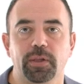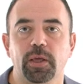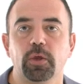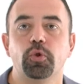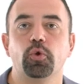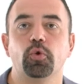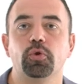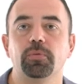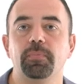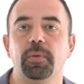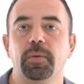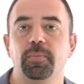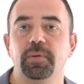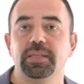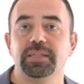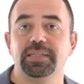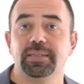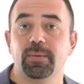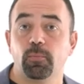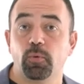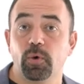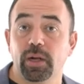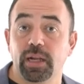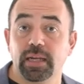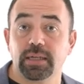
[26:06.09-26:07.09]
They thought maybe it's
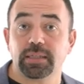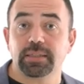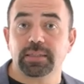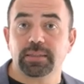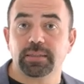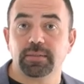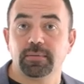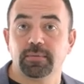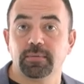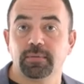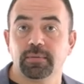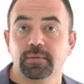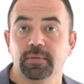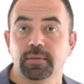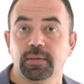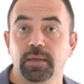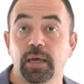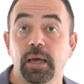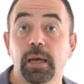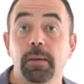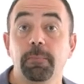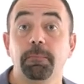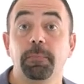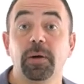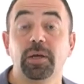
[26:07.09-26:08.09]
someone else.
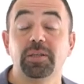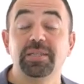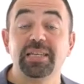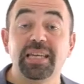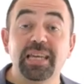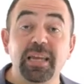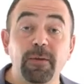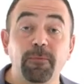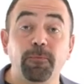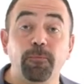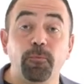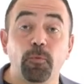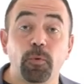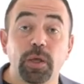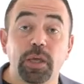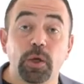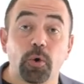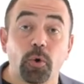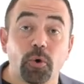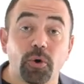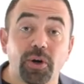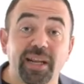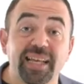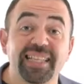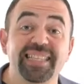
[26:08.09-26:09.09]
But if we
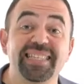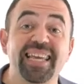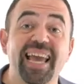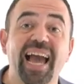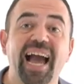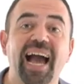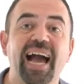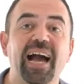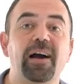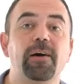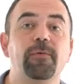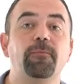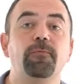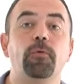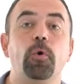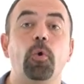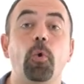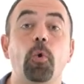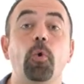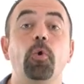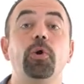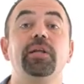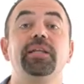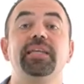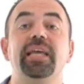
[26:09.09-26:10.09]
already have
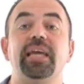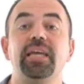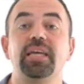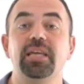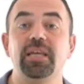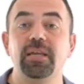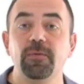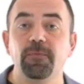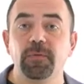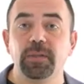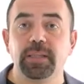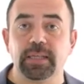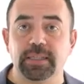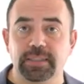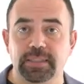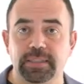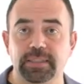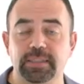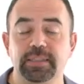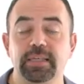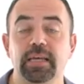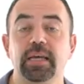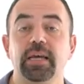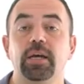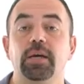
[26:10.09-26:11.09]
all the
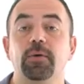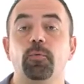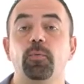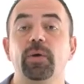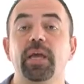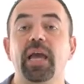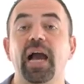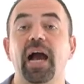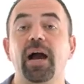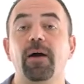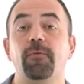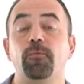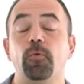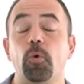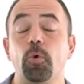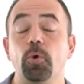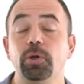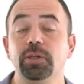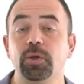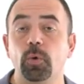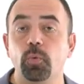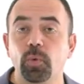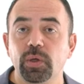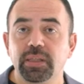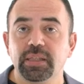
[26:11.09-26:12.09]
evidence, we have all
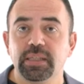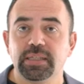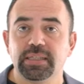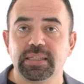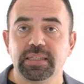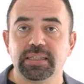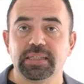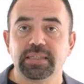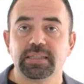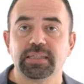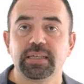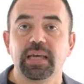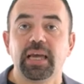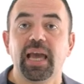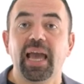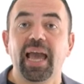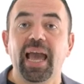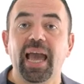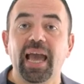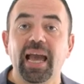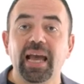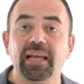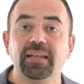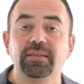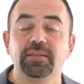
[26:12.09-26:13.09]
the witnesses,
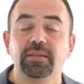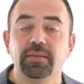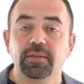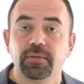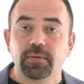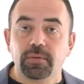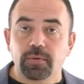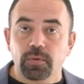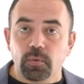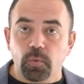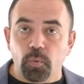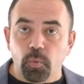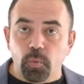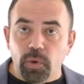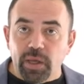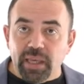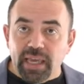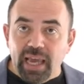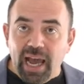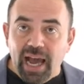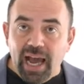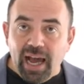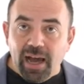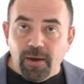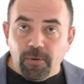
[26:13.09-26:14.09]
and we
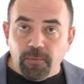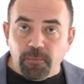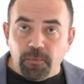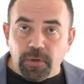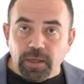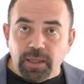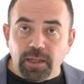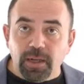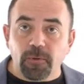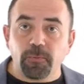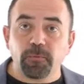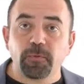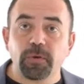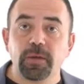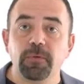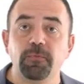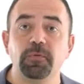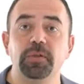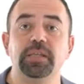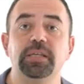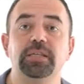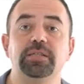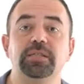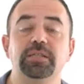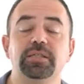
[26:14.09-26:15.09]
have enough
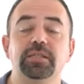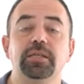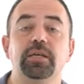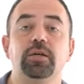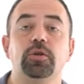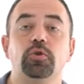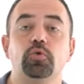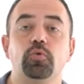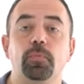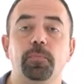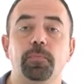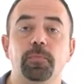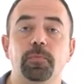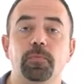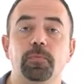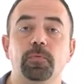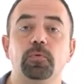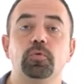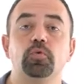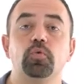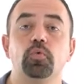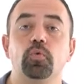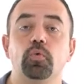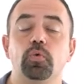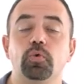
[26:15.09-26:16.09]
evidence
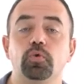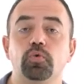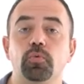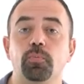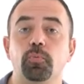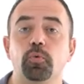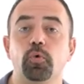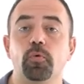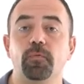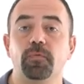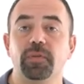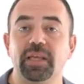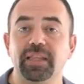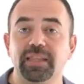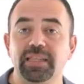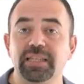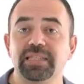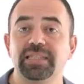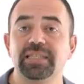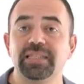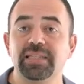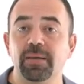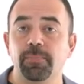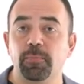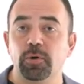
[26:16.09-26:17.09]
to prove that
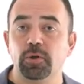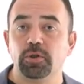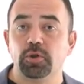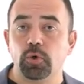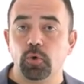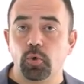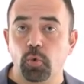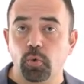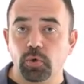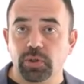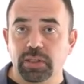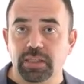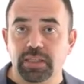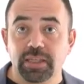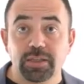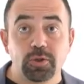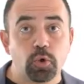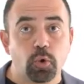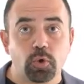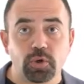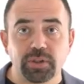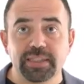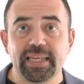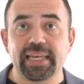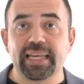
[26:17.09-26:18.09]
this is the person who did it
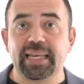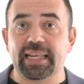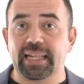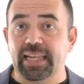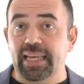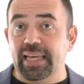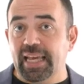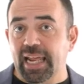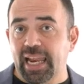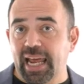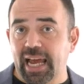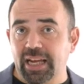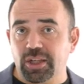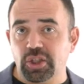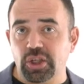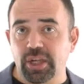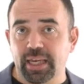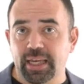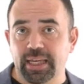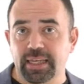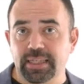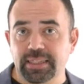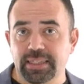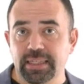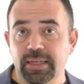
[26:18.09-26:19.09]
or take legal action
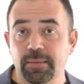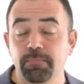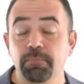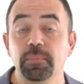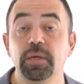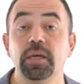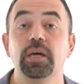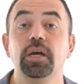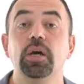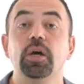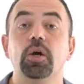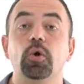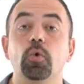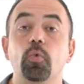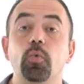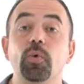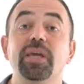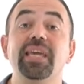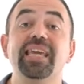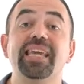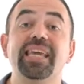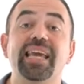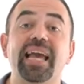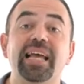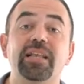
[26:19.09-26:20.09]
against him,
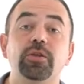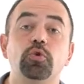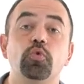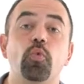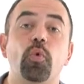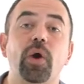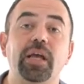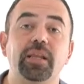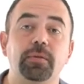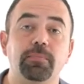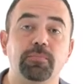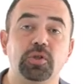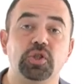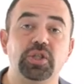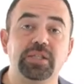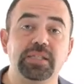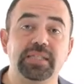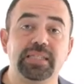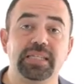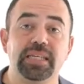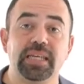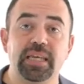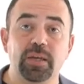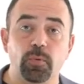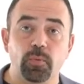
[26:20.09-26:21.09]
we can do admission
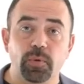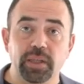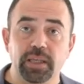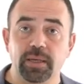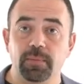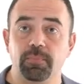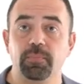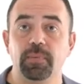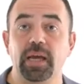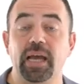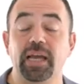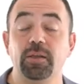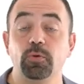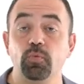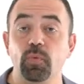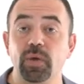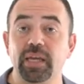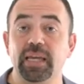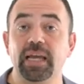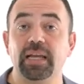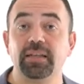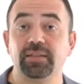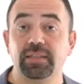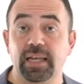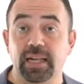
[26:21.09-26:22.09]
seeking with him, and we
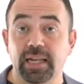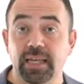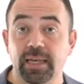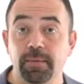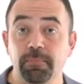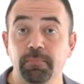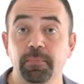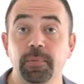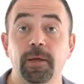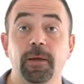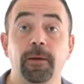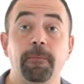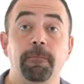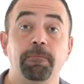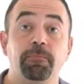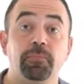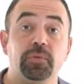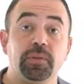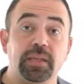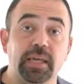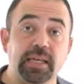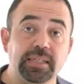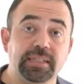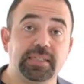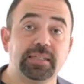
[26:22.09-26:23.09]
can tell him,
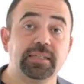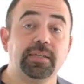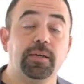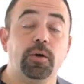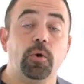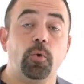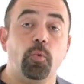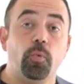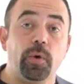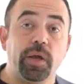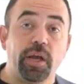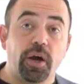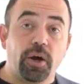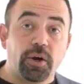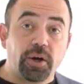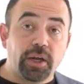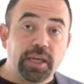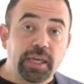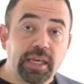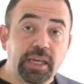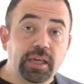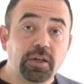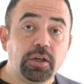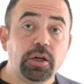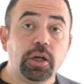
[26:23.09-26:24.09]
yes, we are
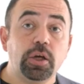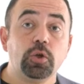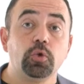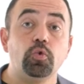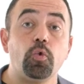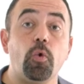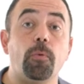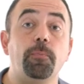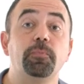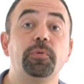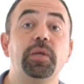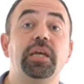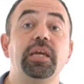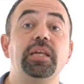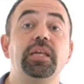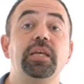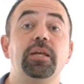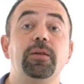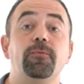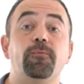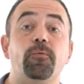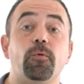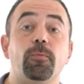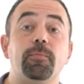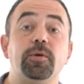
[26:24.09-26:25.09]
here to obtain
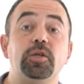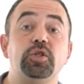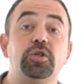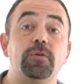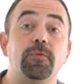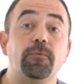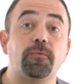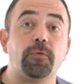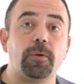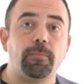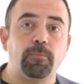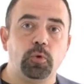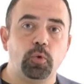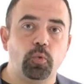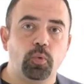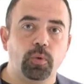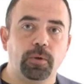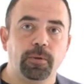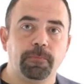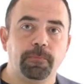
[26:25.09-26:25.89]
information from you.